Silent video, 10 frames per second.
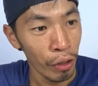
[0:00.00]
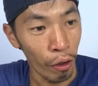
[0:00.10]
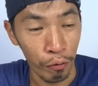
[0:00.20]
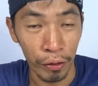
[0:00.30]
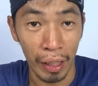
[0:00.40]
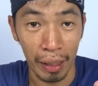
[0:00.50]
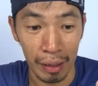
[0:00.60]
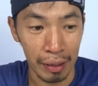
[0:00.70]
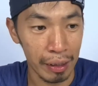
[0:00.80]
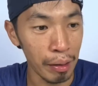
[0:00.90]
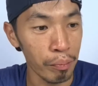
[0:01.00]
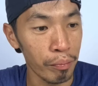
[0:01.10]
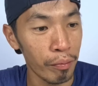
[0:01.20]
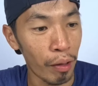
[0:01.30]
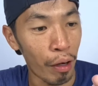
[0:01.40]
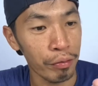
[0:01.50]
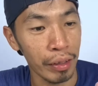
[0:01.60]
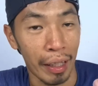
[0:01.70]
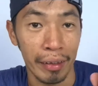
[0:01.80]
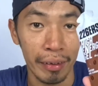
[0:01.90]
Hopefully I can sleep
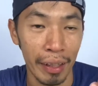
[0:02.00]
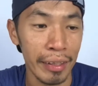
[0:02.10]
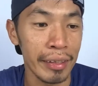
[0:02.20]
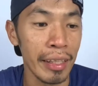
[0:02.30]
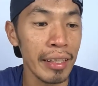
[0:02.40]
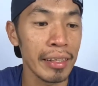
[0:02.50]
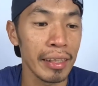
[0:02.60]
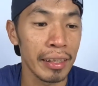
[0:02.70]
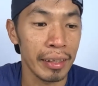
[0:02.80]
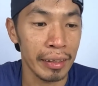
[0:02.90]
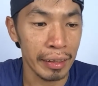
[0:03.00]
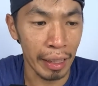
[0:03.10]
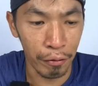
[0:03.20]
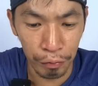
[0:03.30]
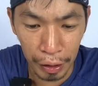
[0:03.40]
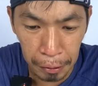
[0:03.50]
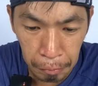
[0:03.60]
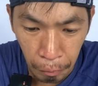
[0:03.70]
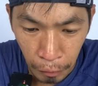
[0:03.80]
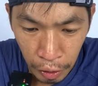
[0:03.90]
after I taste this caffeine.